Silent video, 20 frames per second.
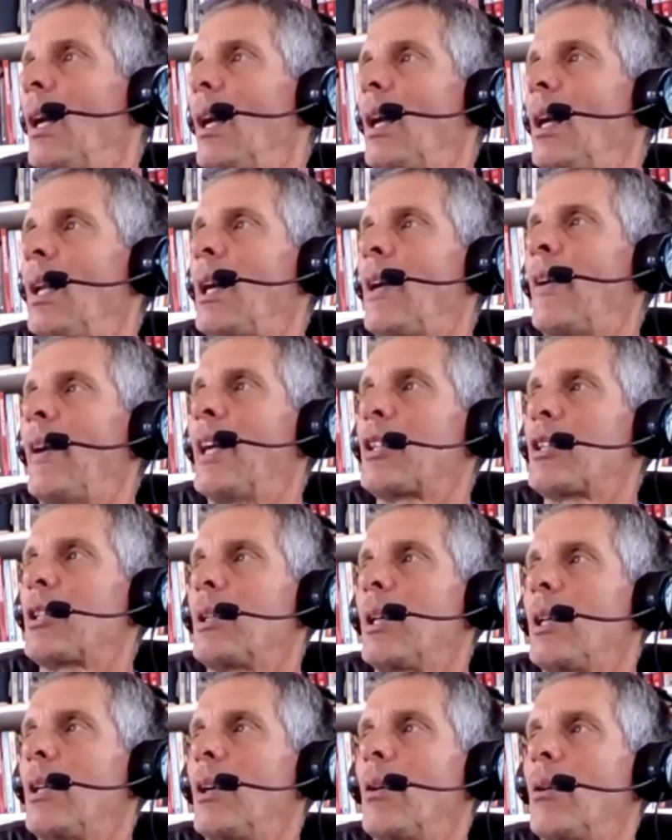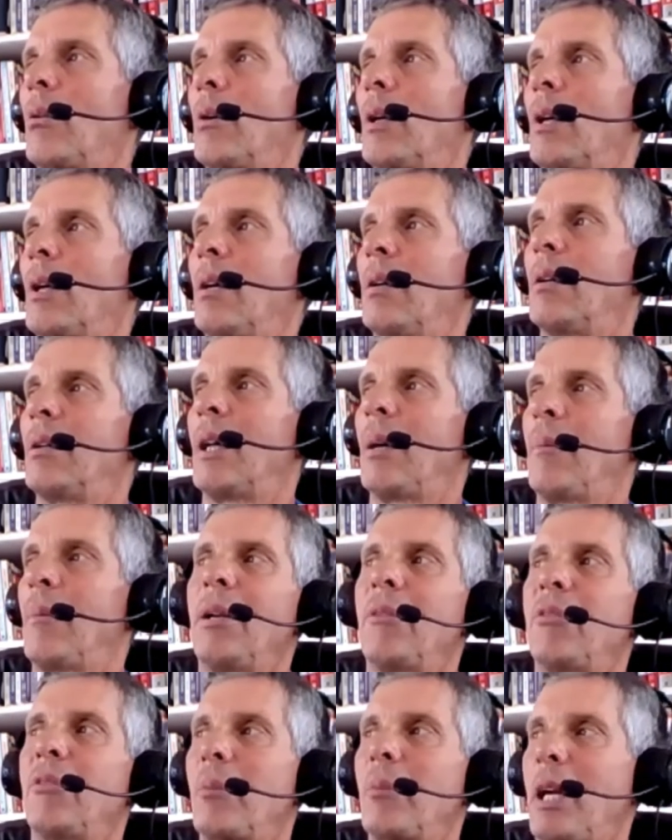and I'll ask, you know, how
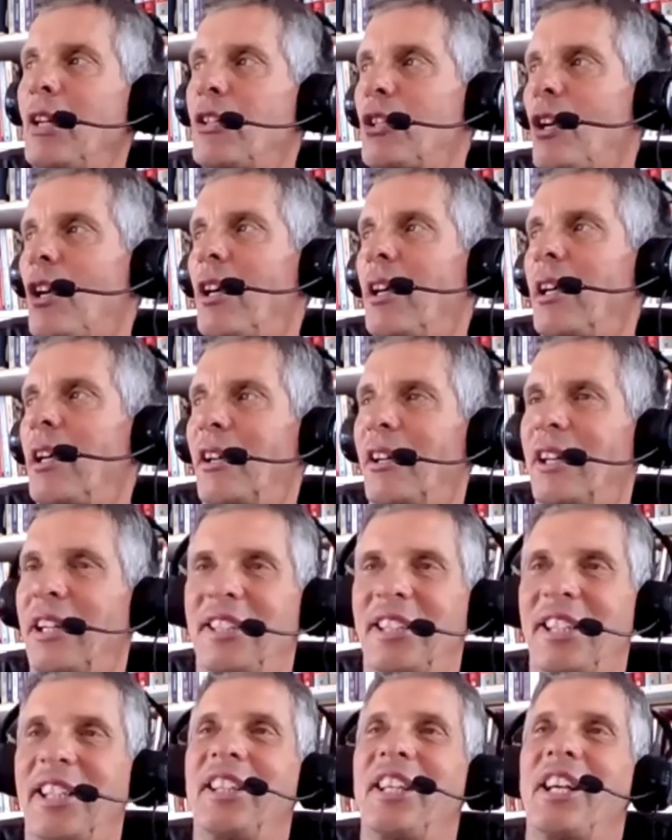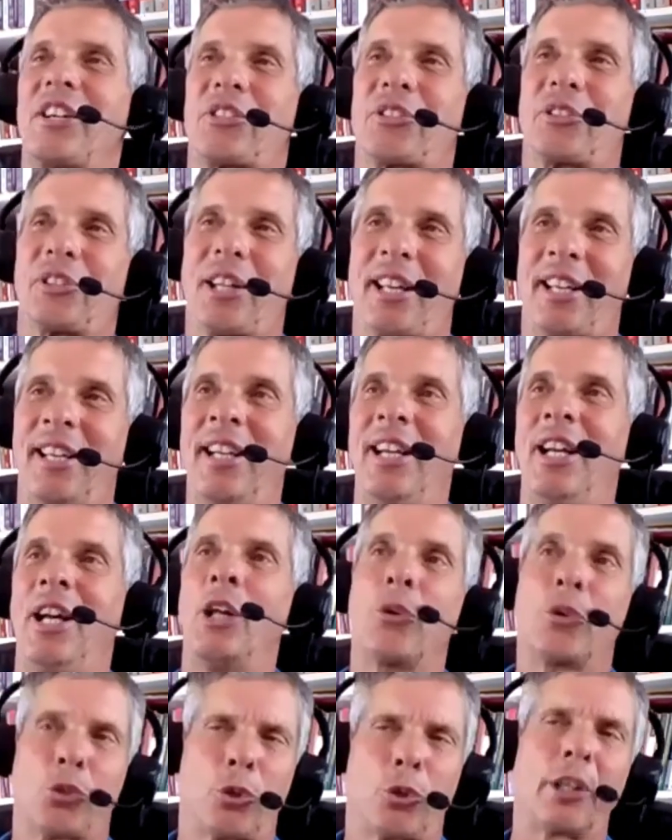many from HR in here? I did it yesterday.
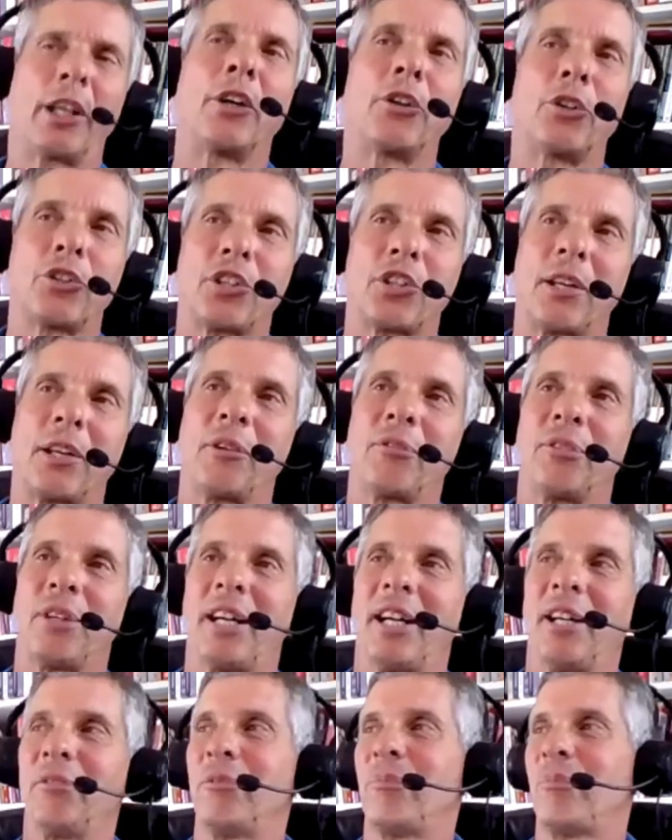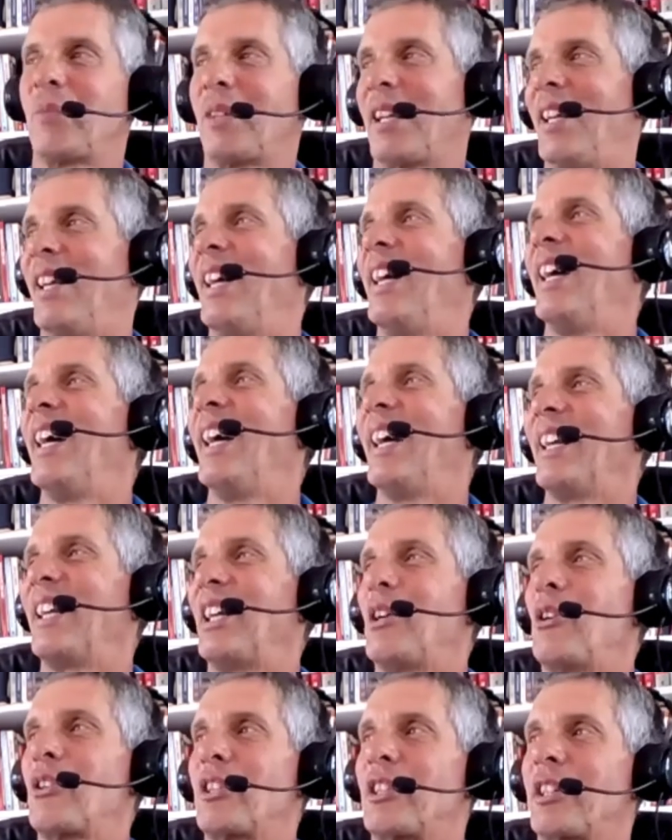There's only 175. And
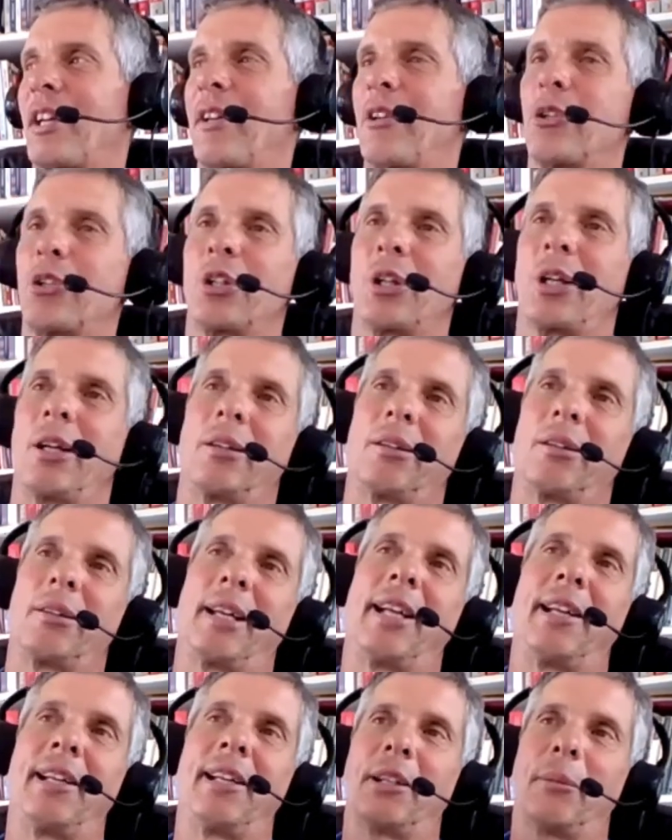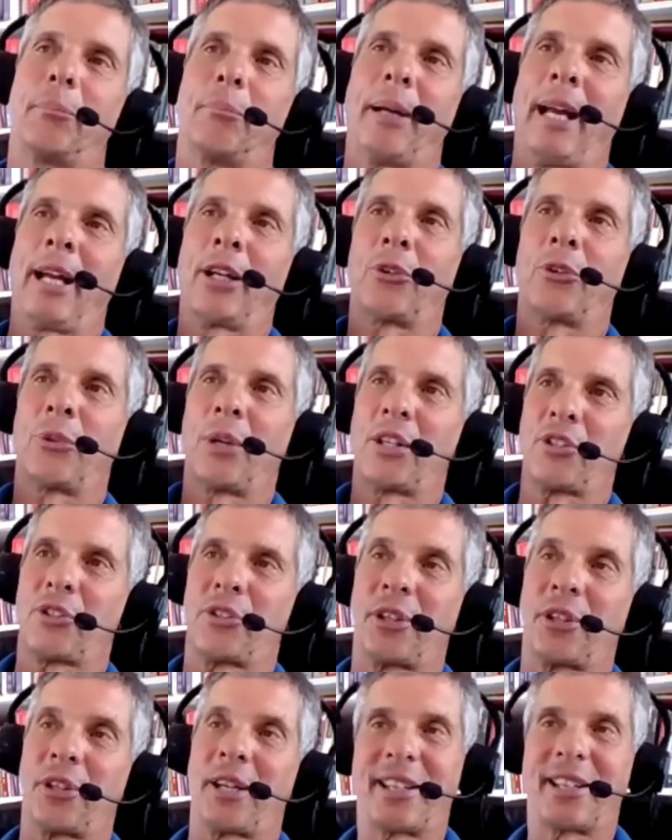I usually say there's a lady in the back who raises
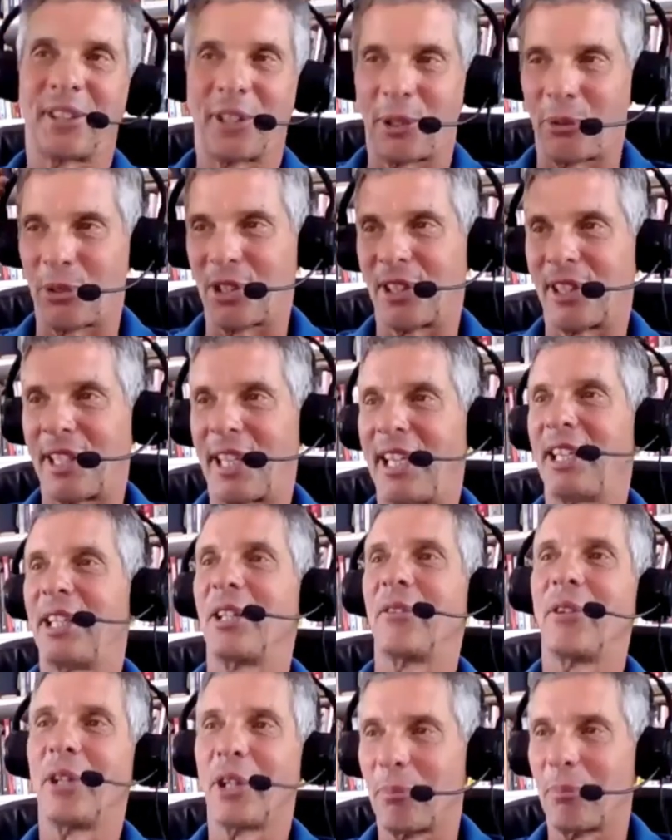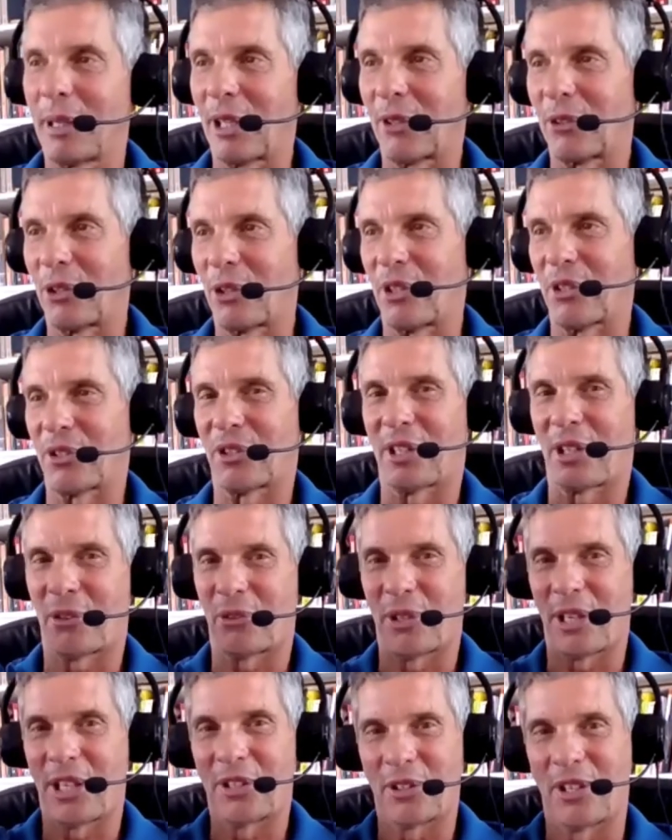her hand, and there was a lady in the very back row yesterday who
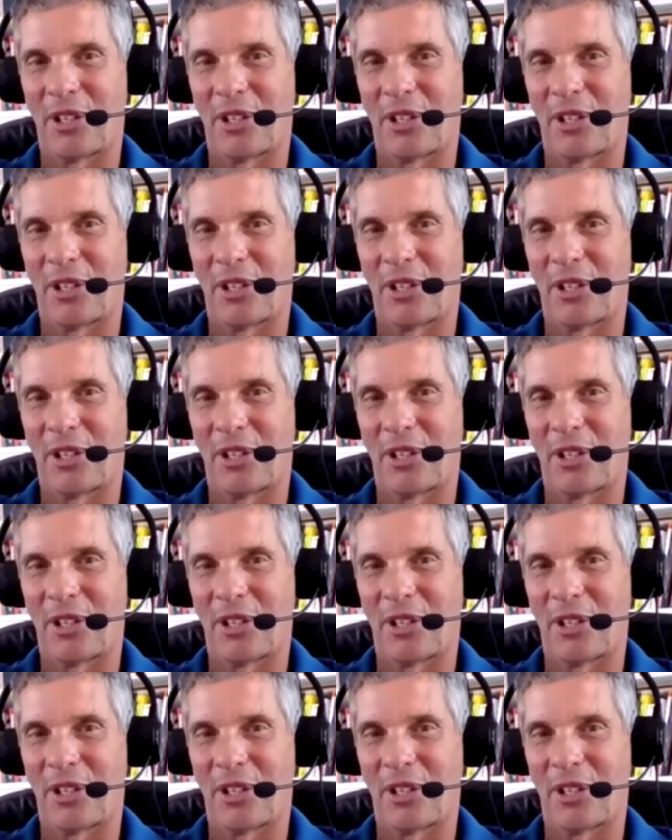raised her